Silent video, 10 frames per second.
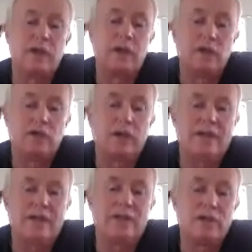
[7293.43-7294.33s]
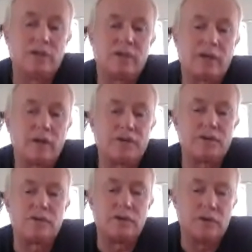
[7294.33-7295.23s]
to get to use
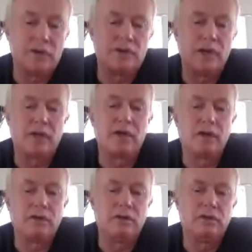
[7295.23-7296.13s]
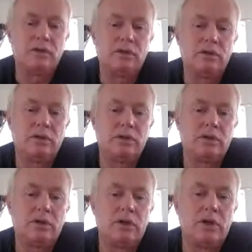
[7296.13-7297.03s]
psychosis, you need to let go.
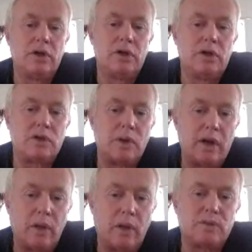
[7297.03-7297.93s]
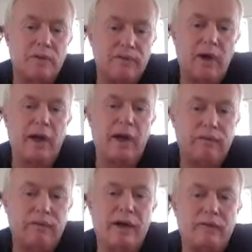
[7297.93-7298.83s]
So in other words, we
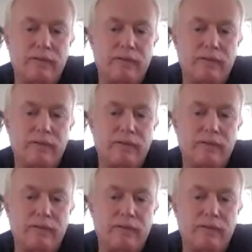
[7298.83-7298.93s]
fight.